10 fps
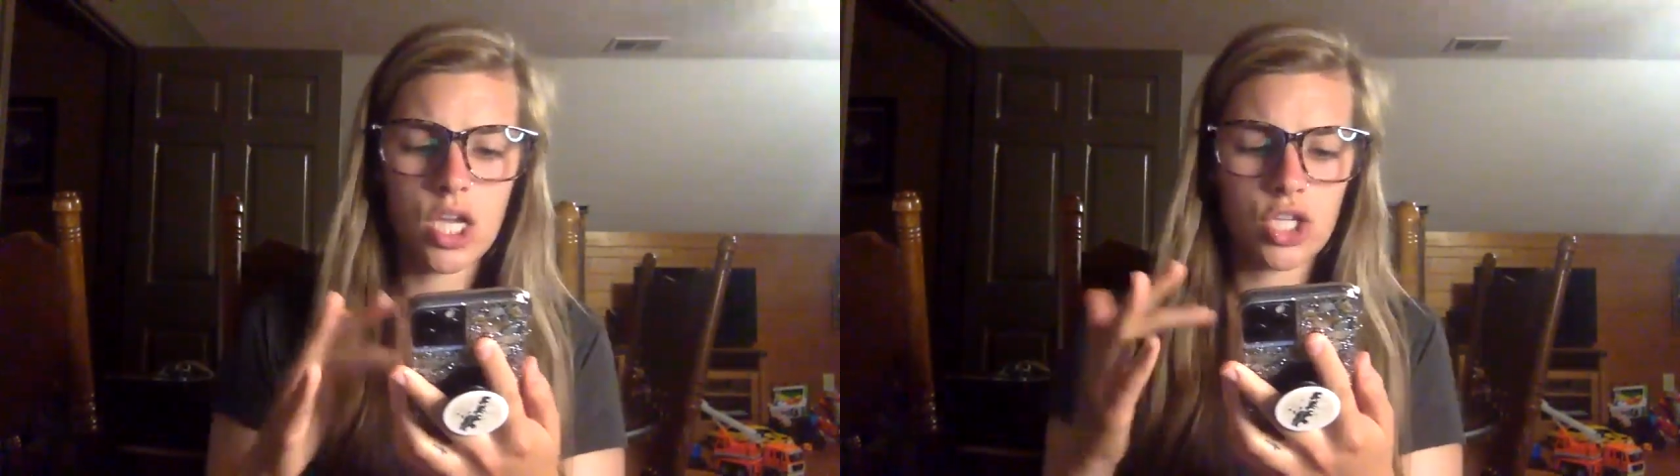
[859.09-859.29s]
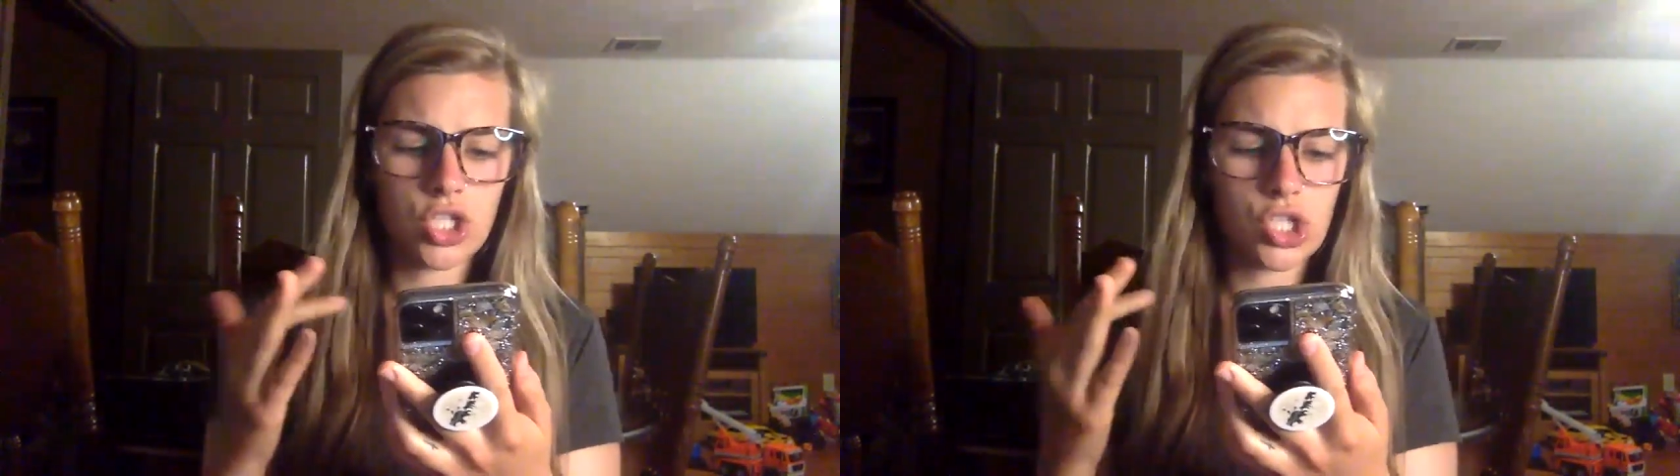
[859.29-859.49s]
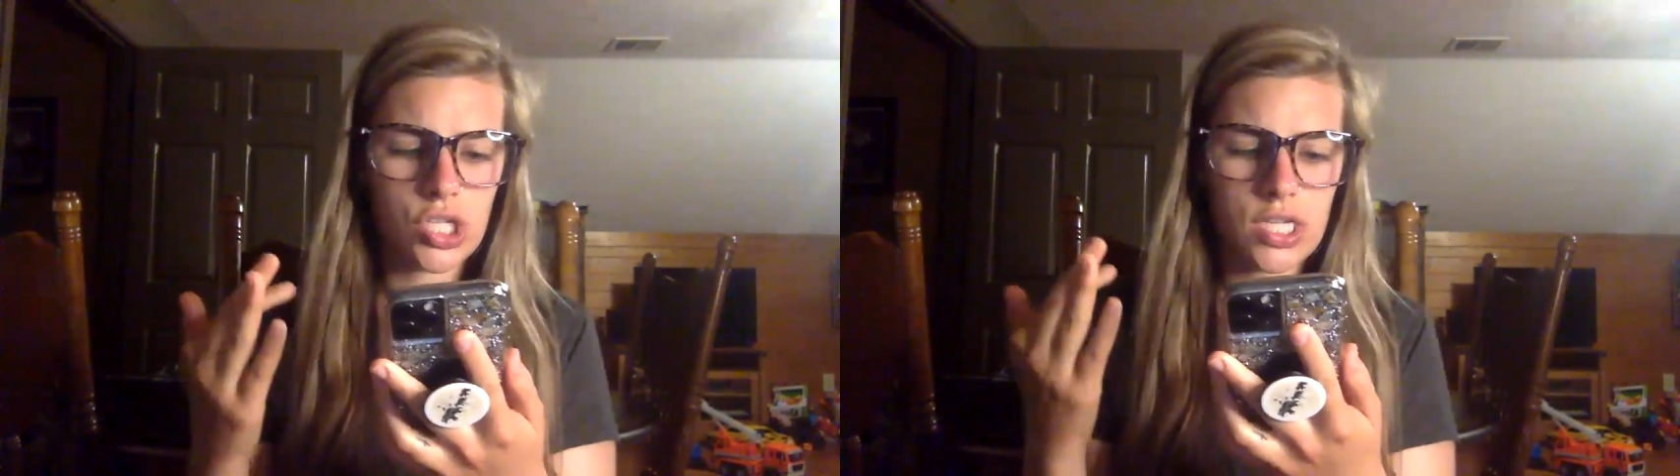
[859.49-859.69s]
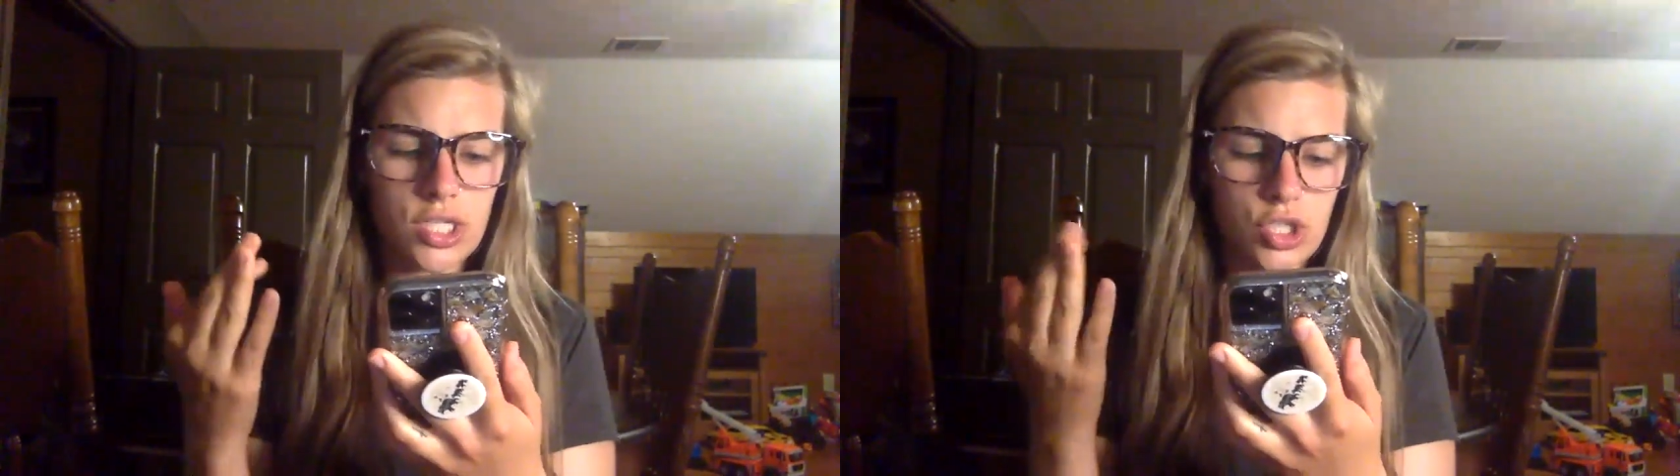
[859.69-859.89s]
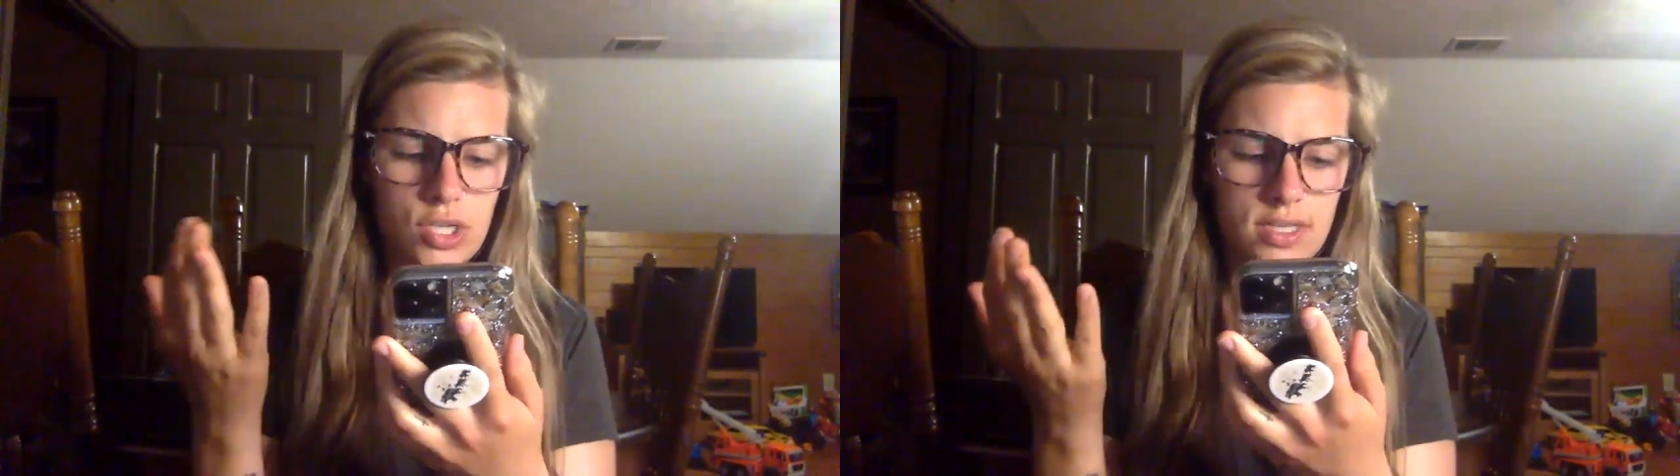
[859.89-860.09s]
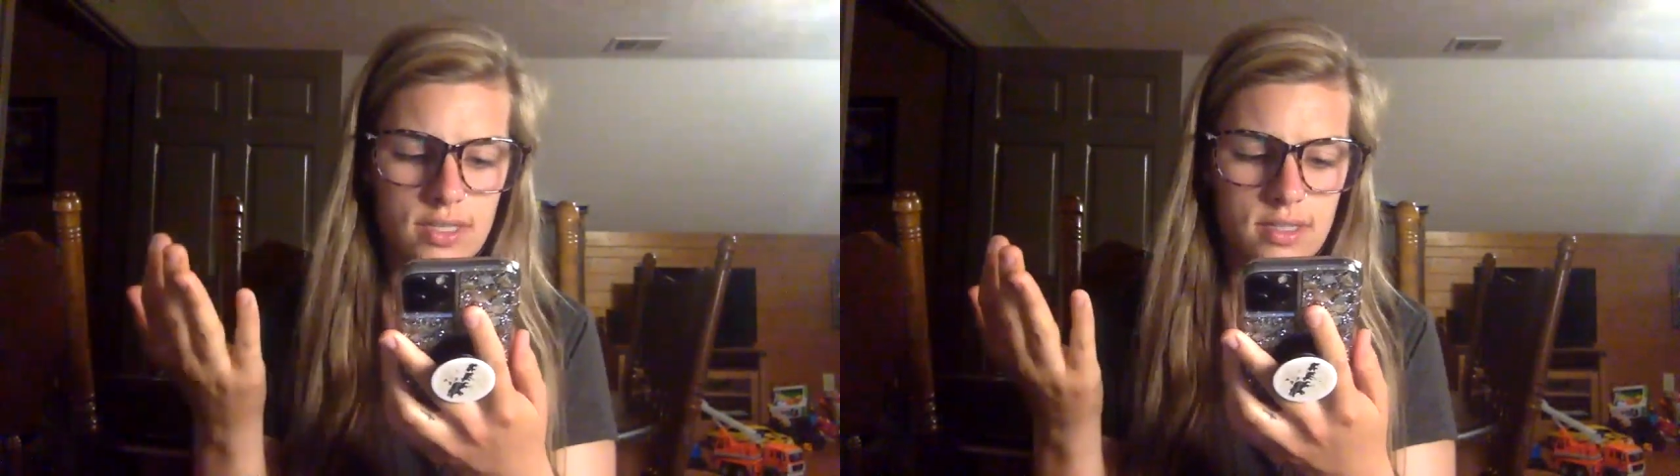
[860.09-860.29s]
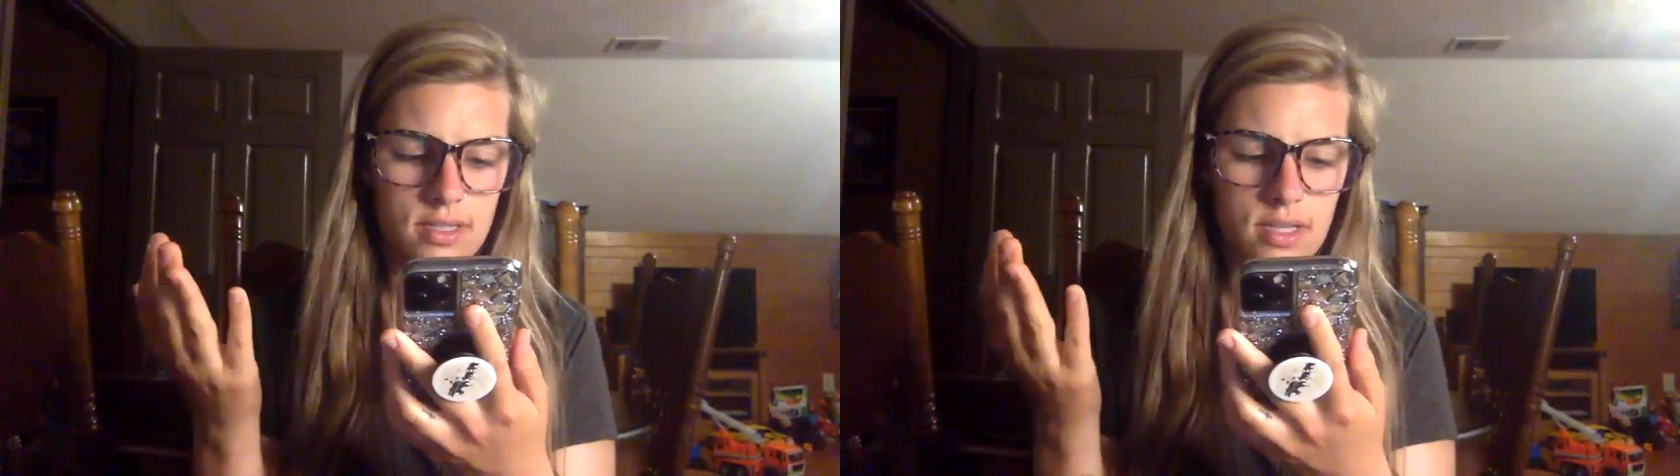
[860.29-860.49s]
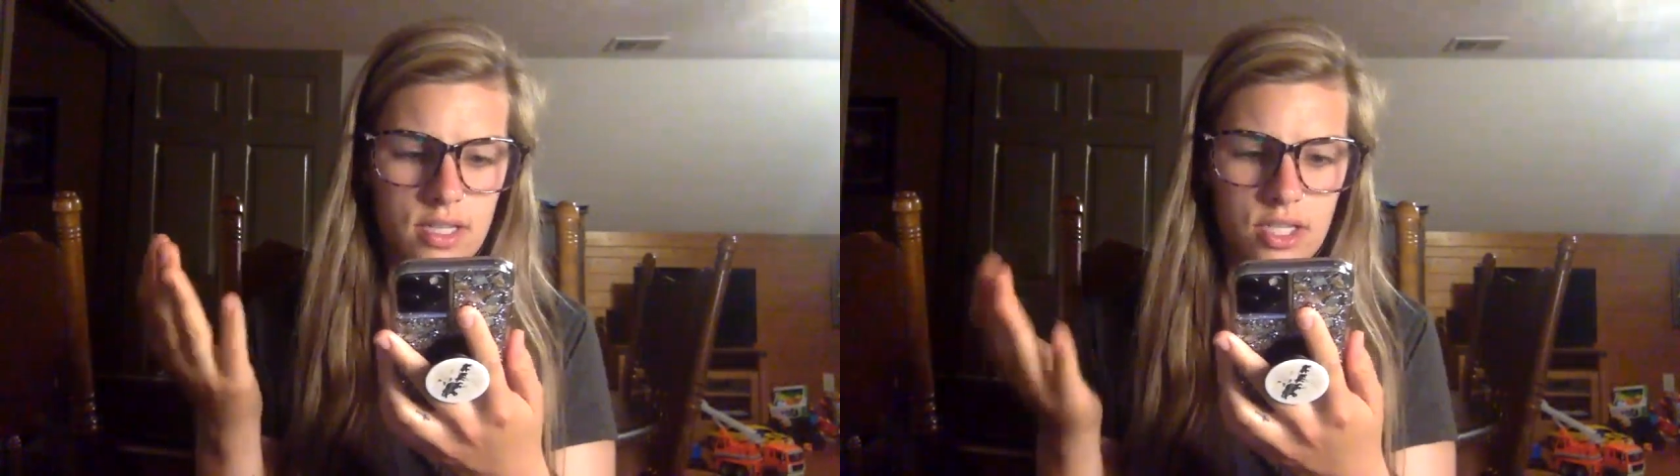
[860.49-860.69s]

She just